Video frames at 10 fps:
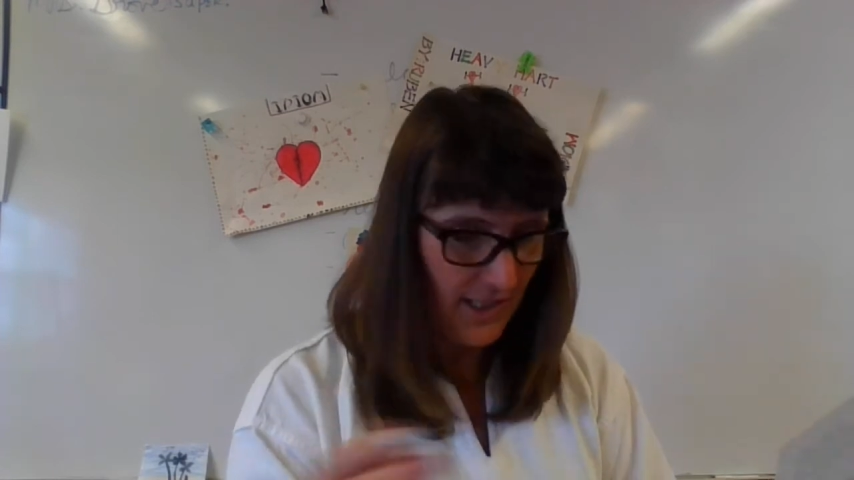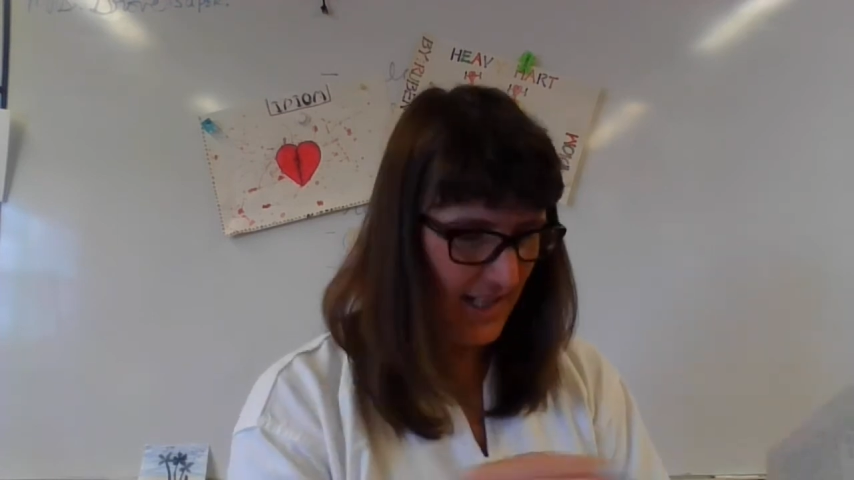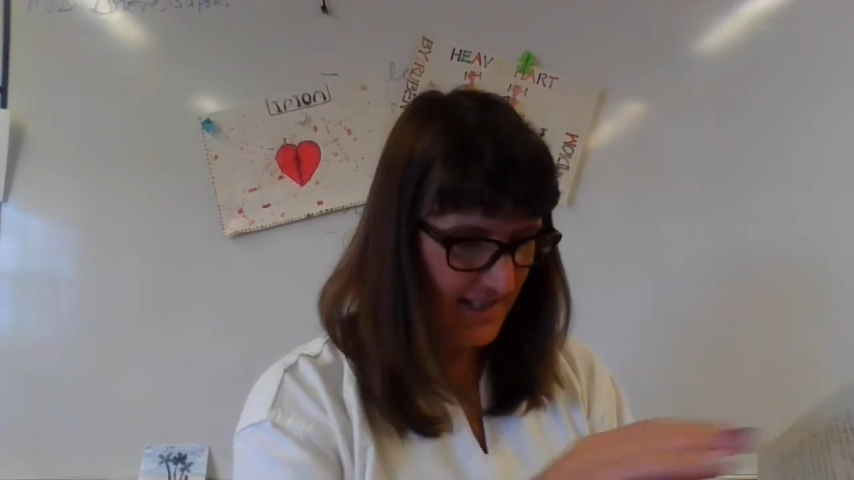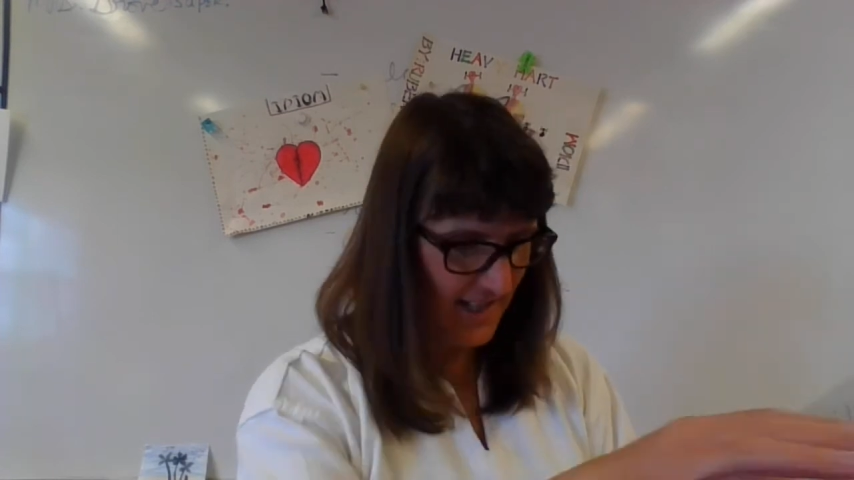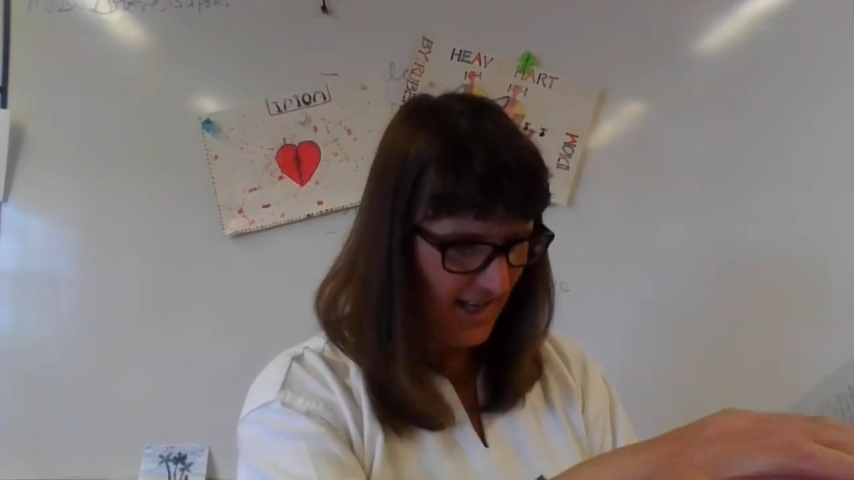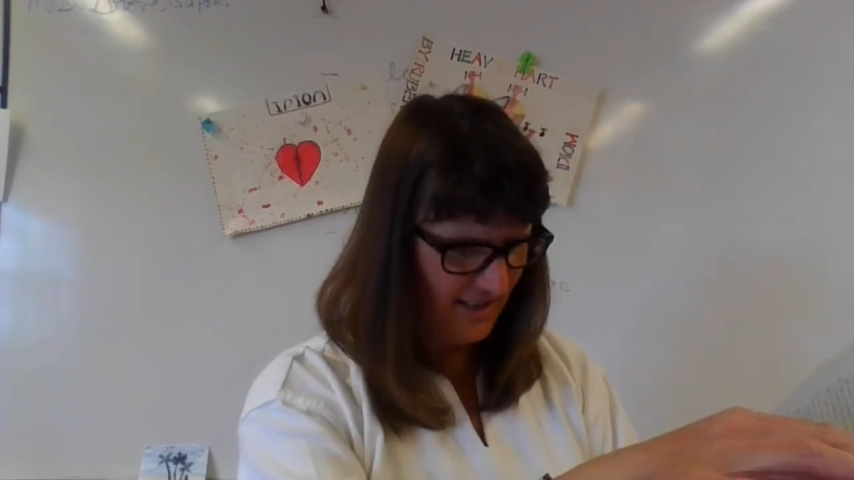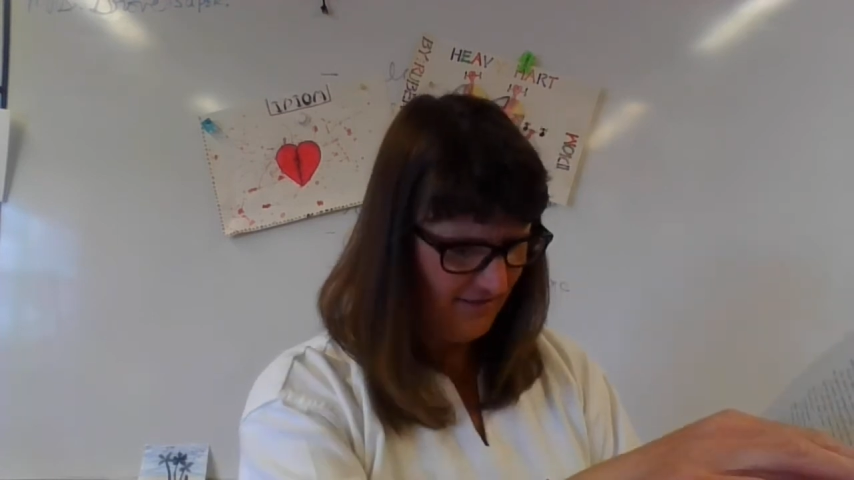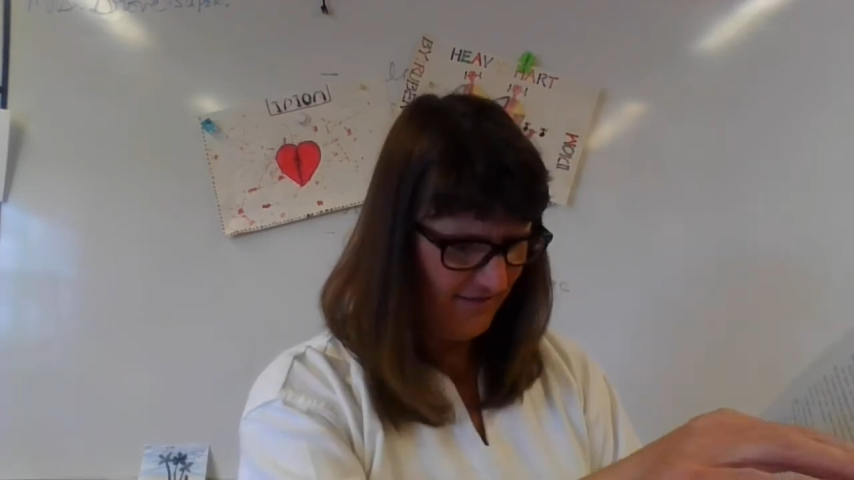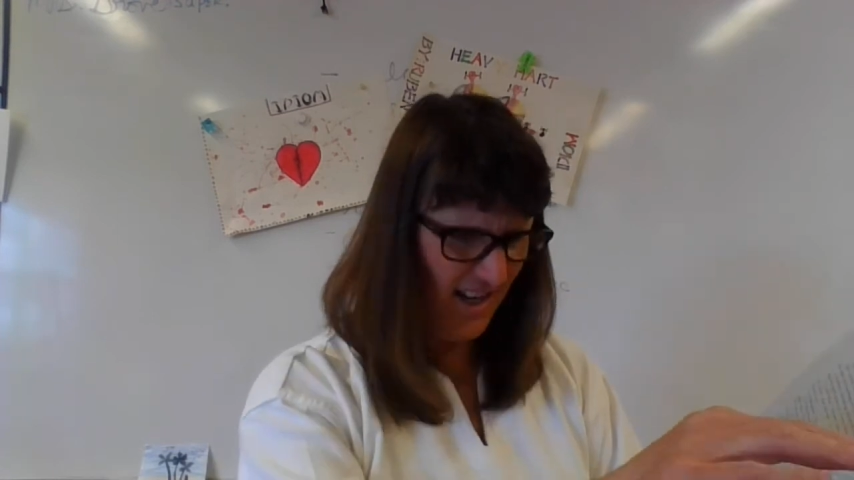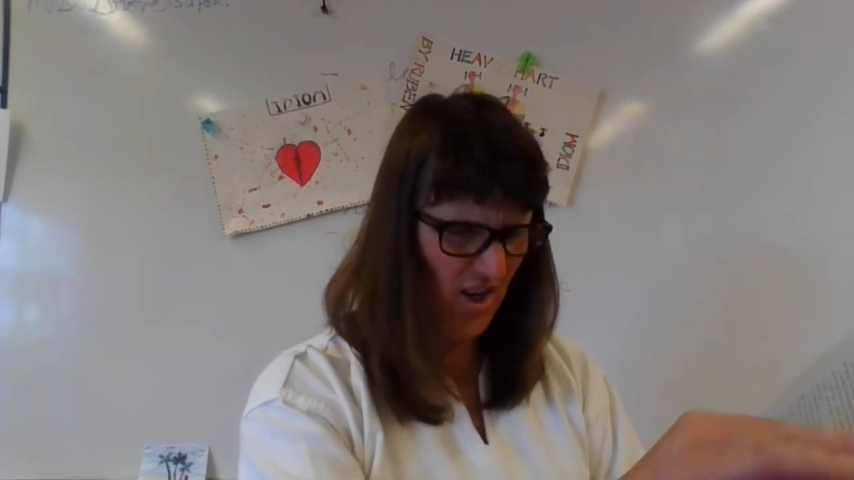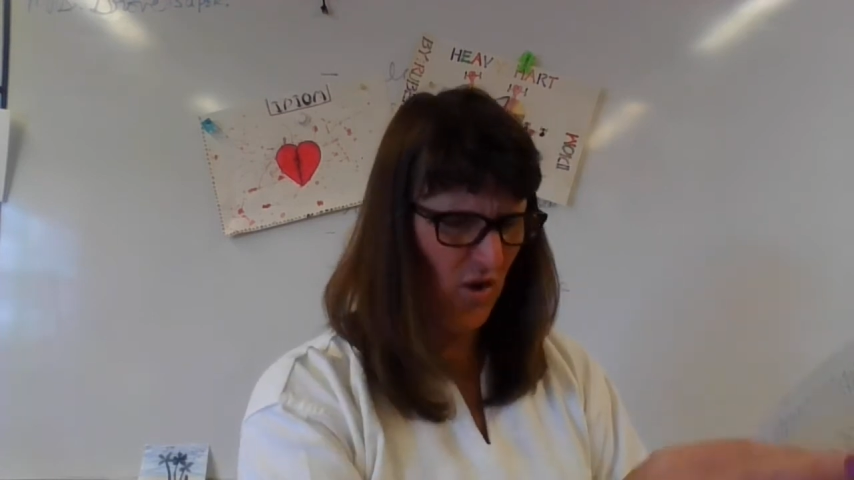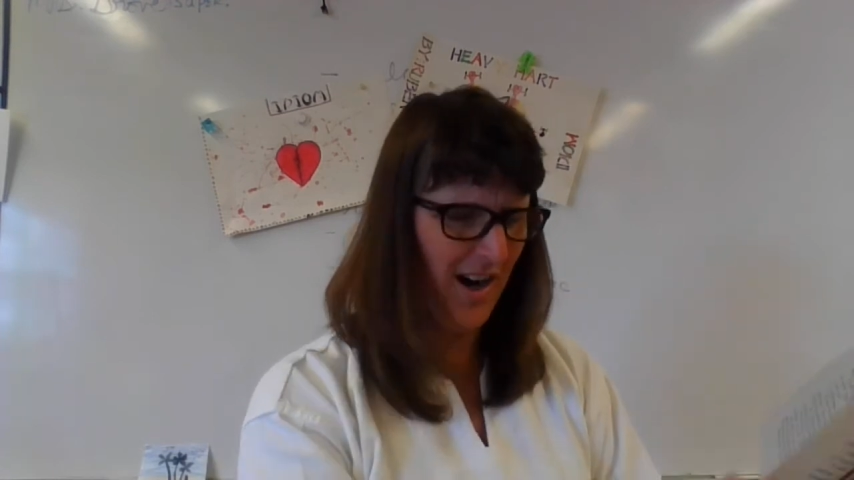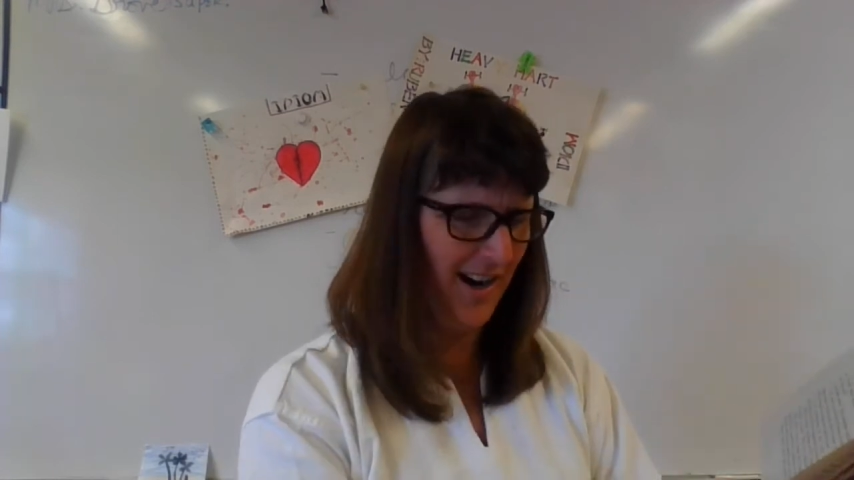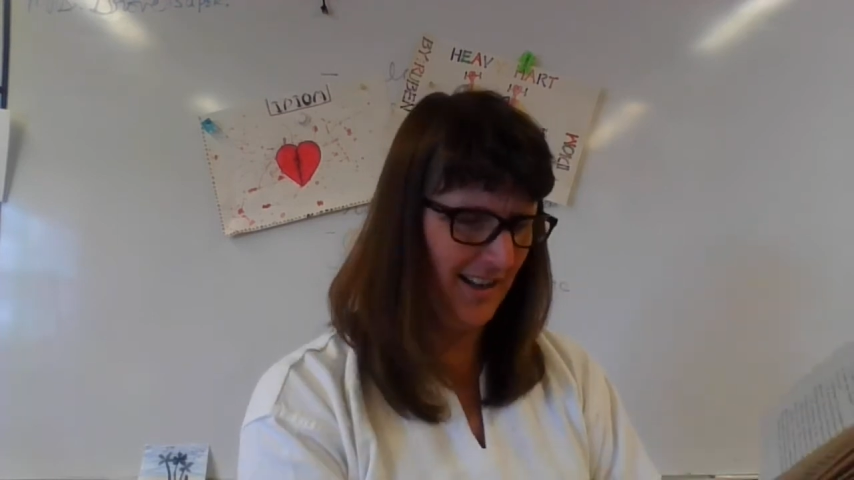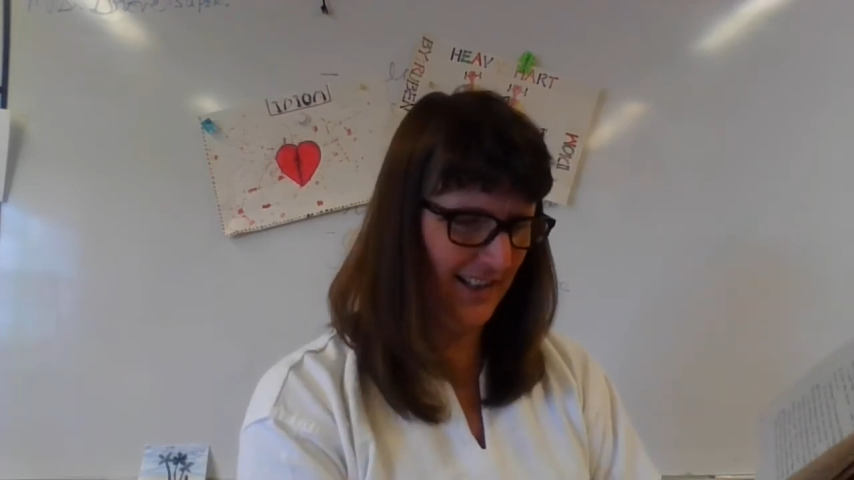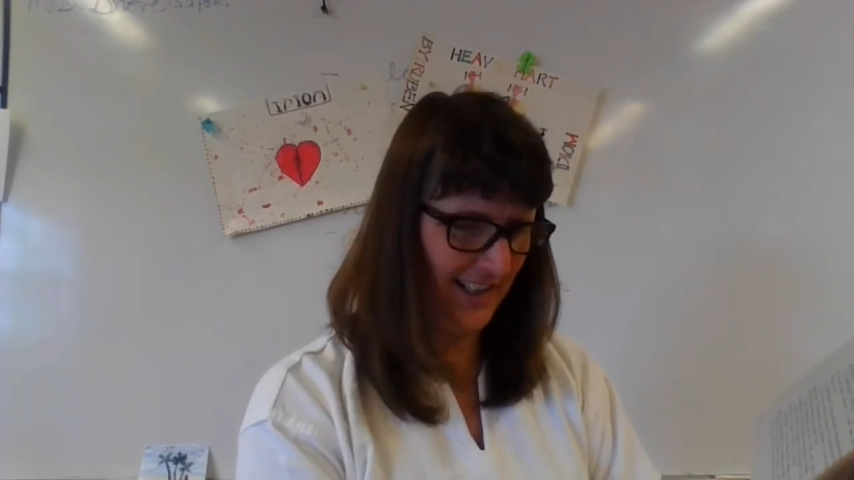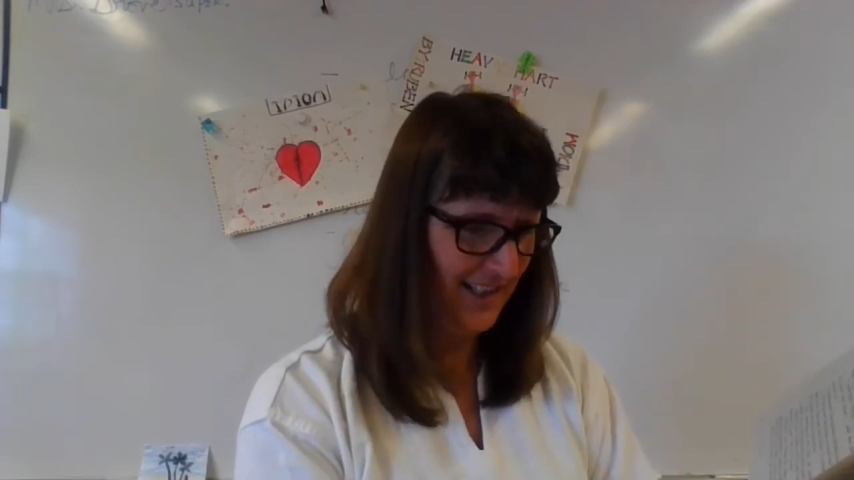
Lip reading: He said. Oh, Holly,